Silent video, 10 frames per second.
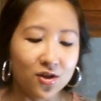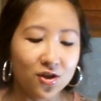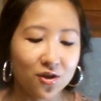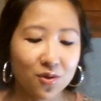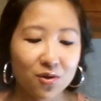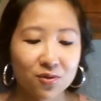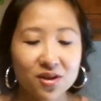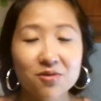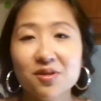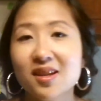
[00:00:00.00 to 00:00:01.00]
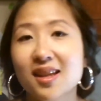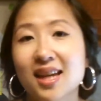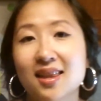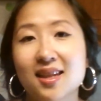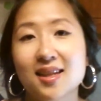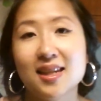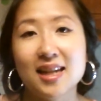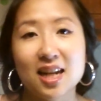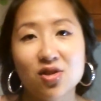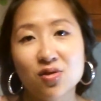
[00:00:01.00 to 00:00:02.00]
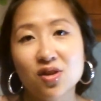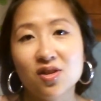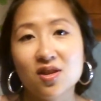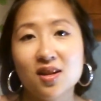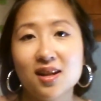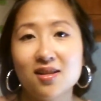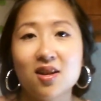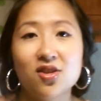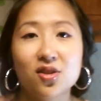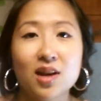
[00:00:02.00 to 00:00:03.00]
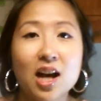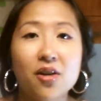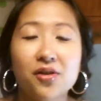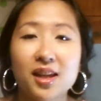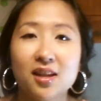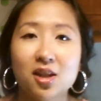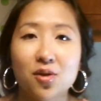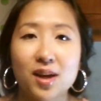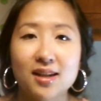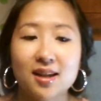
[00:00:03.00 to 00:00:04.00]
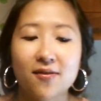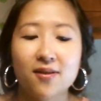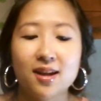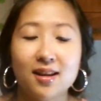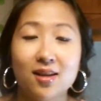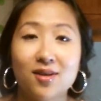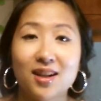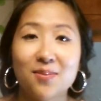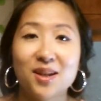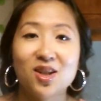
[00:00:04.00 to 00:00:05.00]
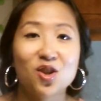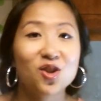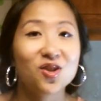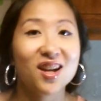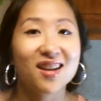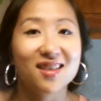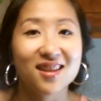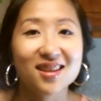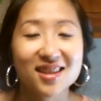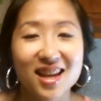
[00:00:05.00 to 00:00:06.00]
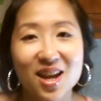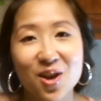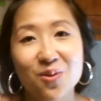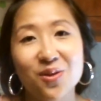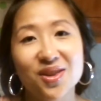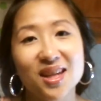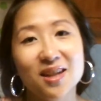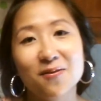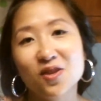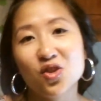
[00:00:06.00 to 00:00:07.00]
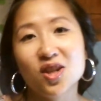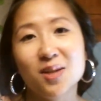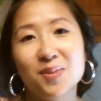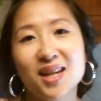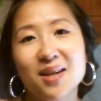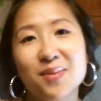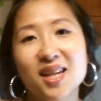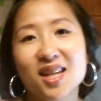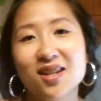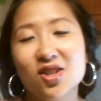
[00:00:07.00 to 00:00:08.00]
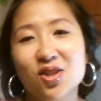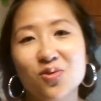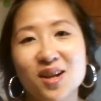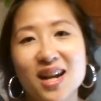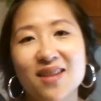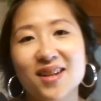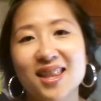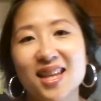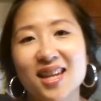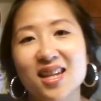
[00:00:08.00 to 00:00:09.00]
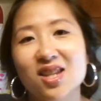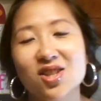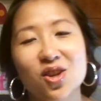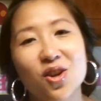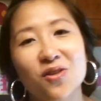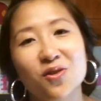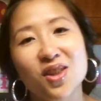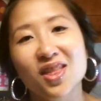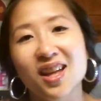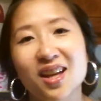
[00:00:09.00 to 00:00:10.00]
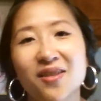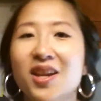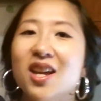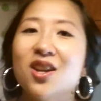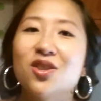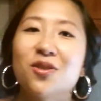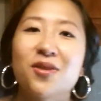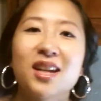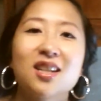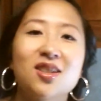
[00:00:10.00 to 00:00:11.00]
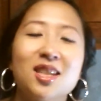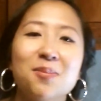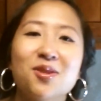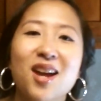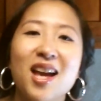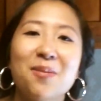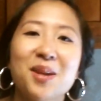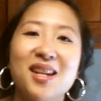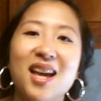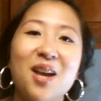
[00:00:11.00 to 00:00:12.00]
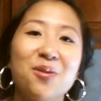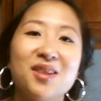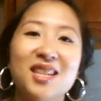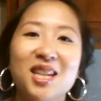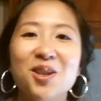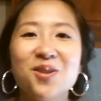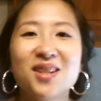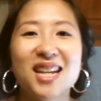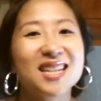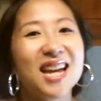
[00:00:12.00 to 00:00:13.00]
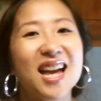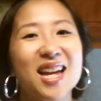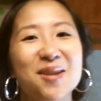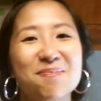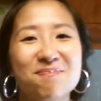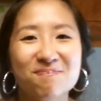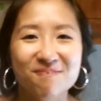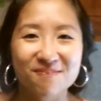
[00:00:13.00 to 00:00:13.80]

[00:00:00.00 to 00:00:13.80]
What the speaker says: So I really like this. It tastes really good. It is also healthy, so I definitely recommend you try this. Well, thank you for joining me in my kitchen where everything is served with love. Don't forget to subscribe, and I will see you next time.